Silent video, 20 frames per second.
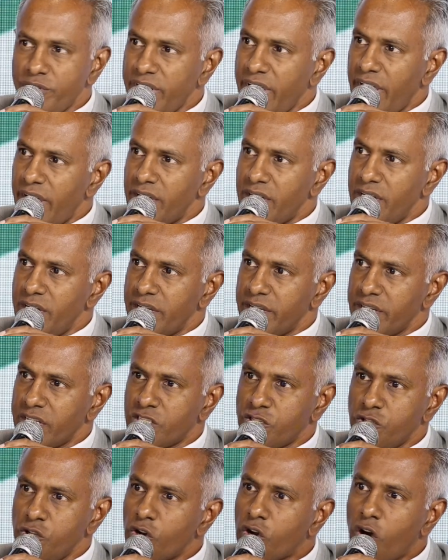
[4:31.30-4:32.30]
the
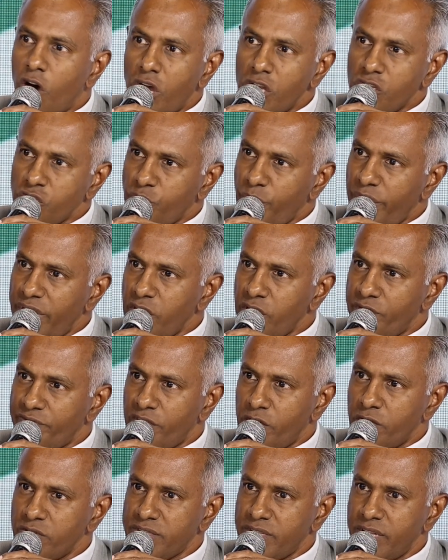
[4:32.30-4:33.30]
analytics, you can't do any of
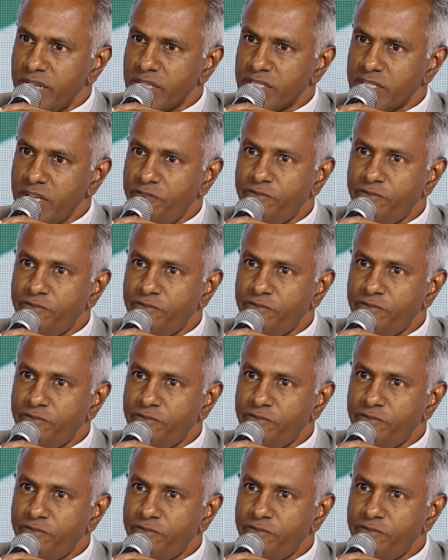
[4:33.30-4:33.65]
those things.